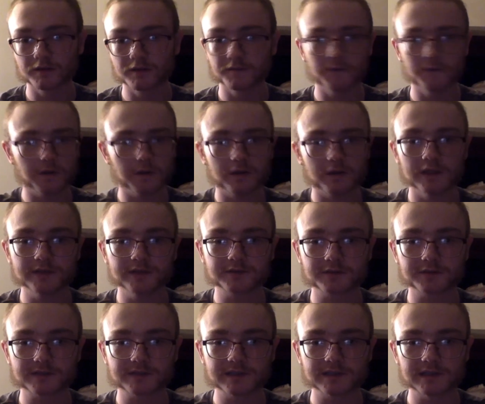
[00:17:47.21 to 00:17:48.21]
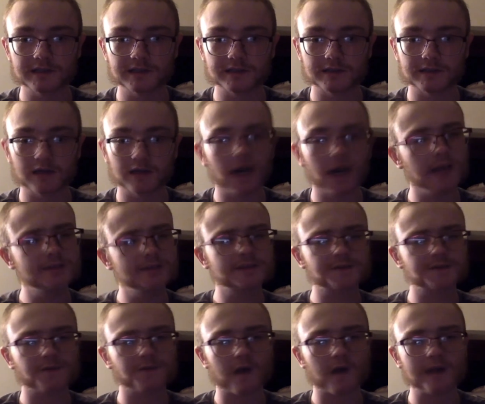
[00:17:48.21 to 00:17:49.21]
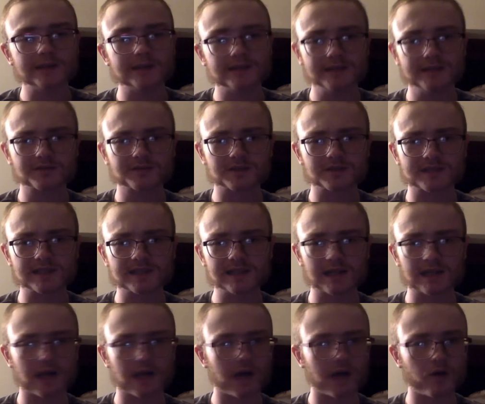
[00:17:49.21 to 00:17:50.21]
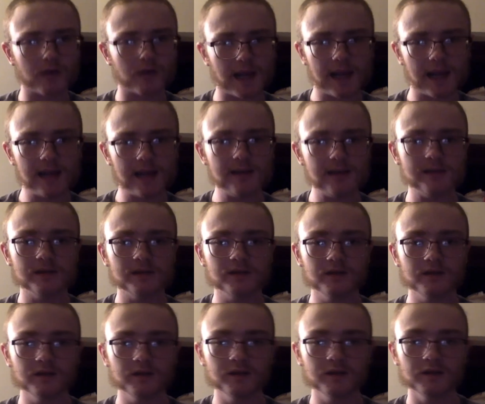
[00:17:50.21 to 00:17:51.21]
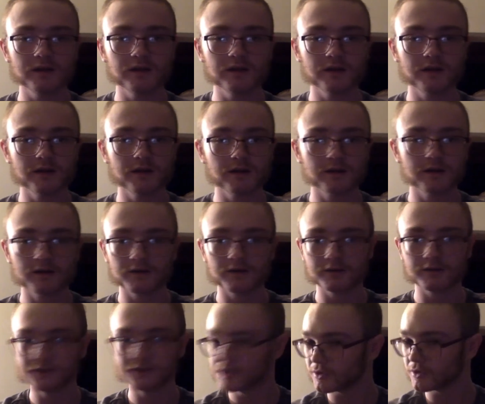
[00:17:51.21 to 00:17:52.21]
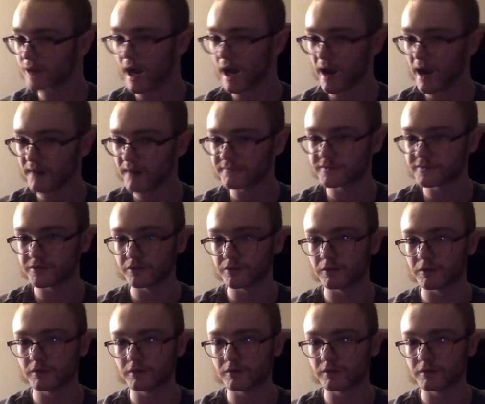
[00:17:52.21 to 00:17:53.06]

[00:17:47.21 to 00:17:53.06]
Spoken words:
Very interesting. I just find it interesting, okay? You don't have to.